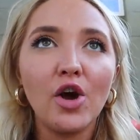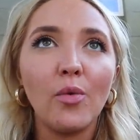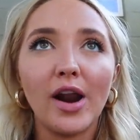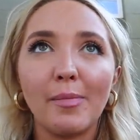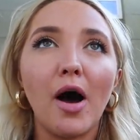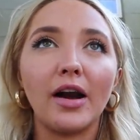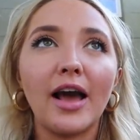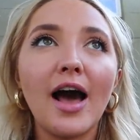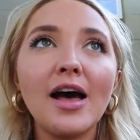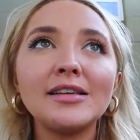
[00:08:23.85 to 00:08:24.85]
when I
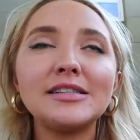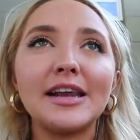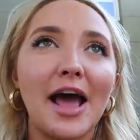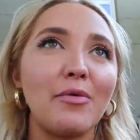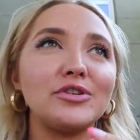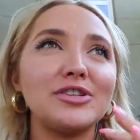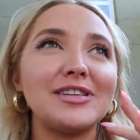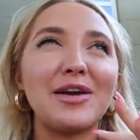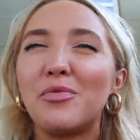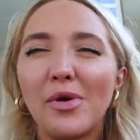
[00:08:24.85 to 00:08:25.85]
podcast, and I was just
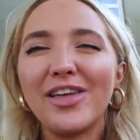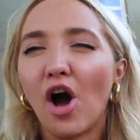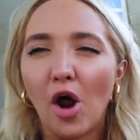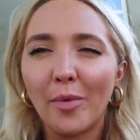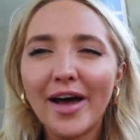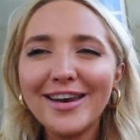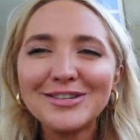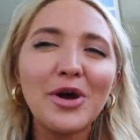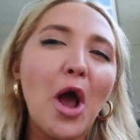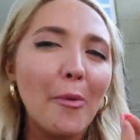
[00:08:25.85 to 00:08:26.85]
like really on one.
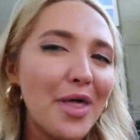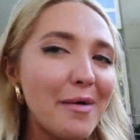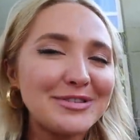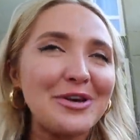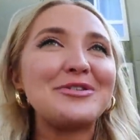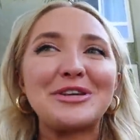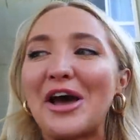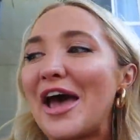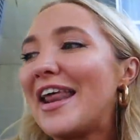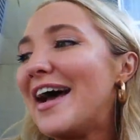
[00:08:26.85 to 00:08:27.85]
So I hope the episode was
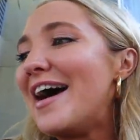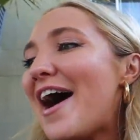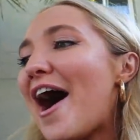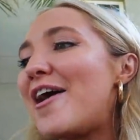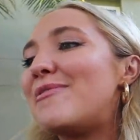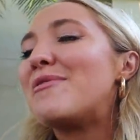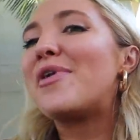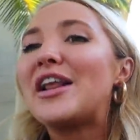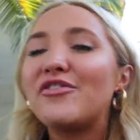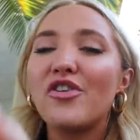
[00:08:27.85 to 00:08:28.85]
good. Um, I'm
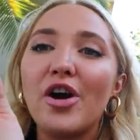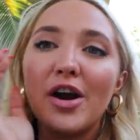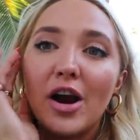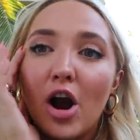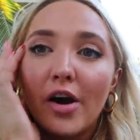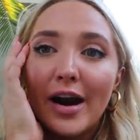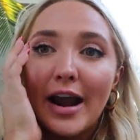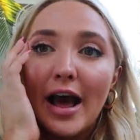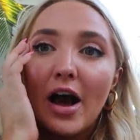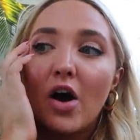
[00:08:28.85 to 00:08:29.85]
waiting for a car right
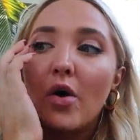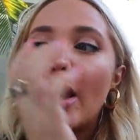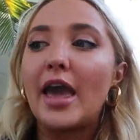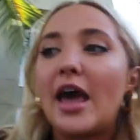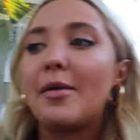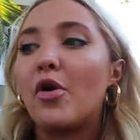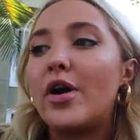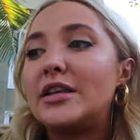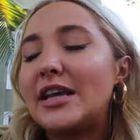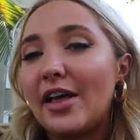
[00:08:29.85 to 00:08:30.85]
now, and I'm
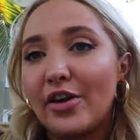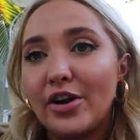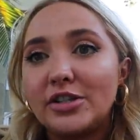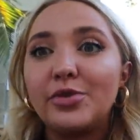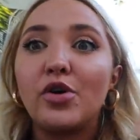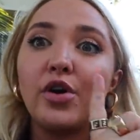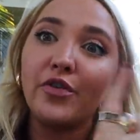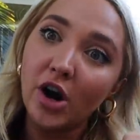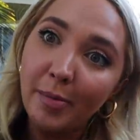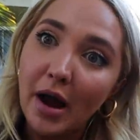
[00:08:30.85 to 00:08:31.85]
going to Taylor's to record for
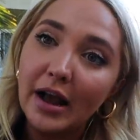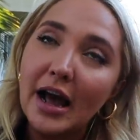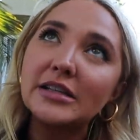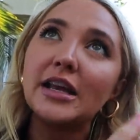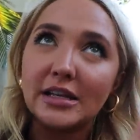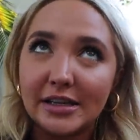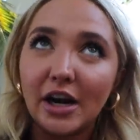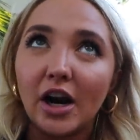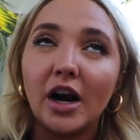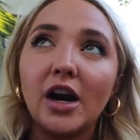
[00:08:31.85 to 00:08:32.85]
her podcast and to see
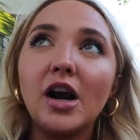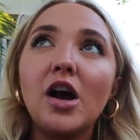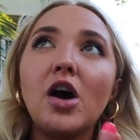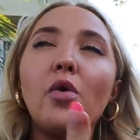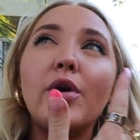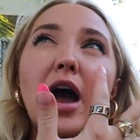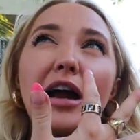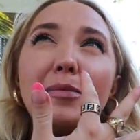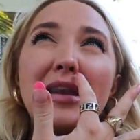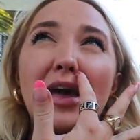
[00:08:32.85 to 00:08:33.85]
her. We're not going
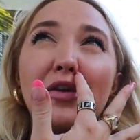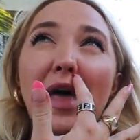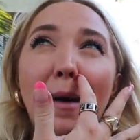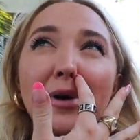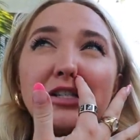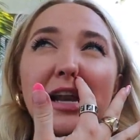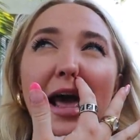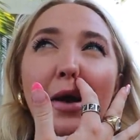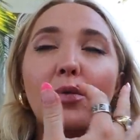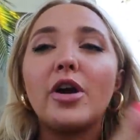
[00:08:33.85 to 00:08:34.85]
to be together that much
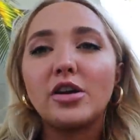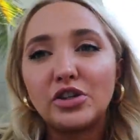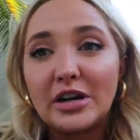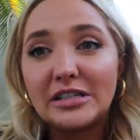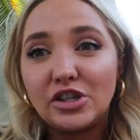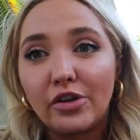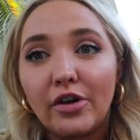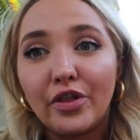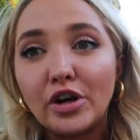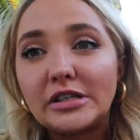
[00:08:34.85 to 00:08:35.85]
today. We're also going to see each other on
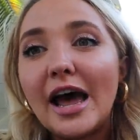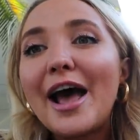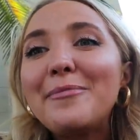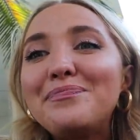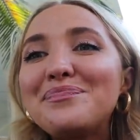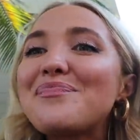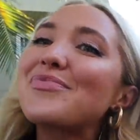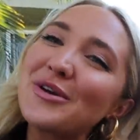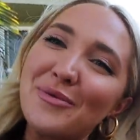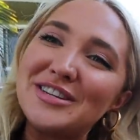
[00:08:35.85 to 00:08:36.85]
Thursday,
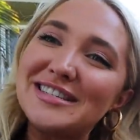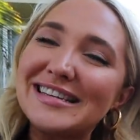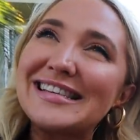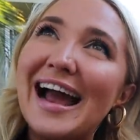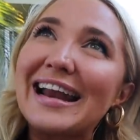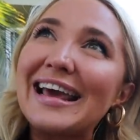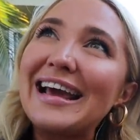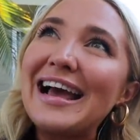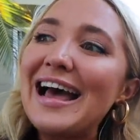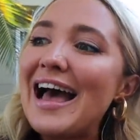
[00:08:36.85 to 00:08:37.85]
which is exciting.